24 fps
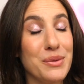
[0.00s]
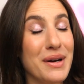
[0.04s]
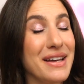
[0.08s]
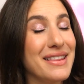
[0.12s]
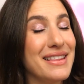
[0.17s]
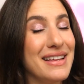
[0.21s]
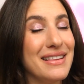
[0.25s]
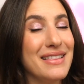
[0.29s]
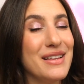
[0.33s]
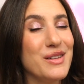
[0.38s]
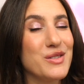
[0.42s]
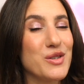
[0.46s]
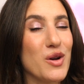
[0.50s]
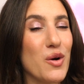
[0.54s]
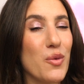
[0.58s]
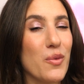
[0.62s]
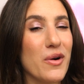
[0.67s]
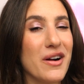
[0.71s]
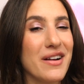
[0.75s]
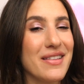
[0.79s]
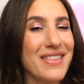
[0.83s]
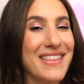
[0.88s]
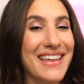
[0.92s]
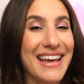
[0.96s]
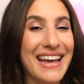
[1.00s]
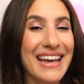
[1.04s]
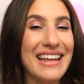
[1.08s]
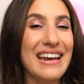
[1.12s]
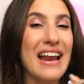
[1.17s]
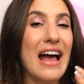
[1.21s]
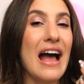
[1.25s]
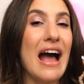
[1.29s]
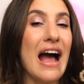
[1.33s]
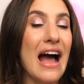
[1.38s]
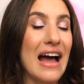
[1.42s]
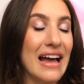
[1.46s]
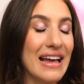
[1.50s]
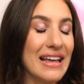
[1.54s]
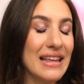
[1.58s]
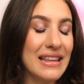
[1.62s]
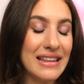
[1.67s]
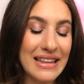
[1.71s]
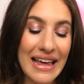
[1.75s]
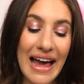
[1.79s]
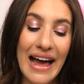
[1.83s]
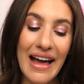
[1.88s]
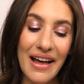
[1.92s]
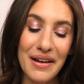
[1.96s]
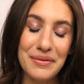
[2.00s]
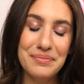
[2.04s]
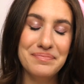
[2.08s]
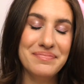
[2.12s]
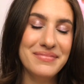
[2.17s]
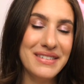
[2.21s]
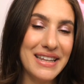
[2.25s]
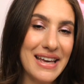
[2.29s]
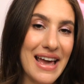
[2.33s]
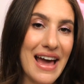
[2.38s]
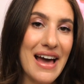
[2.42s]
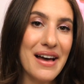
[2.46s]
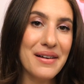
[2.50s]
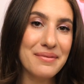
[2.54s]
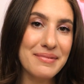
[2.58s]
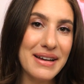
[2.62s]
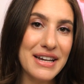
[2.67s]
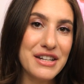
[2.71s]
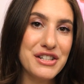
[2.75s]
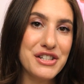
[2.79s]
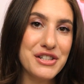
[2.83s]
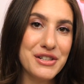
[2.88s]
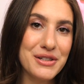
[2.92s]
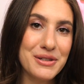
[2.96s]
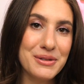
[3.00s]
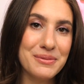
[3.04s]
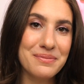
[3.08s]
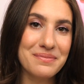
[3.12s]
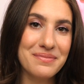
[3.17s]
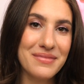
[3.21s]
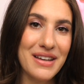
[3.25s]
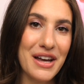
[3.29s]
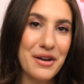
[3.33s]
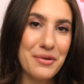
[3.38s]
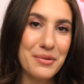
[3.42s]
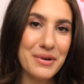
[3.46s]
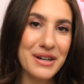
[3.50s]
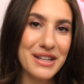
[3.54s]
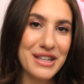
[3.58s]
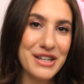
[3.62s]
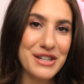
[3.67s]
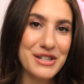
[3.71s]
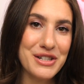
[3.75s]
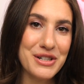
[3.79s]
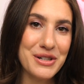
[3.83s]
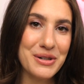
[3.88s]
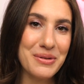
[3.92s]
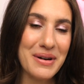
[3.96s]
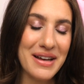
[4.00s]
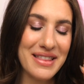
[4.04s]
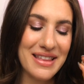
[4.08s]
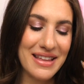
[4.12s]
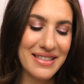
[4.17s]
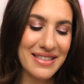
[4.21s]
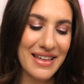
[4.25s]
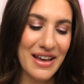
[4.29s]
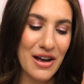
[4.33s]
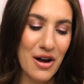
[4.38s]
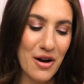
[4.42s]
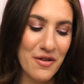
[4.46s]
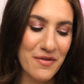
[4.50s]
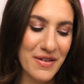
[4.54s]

I think these are worth it? Yeah, yeah, I do. I really do. I think they are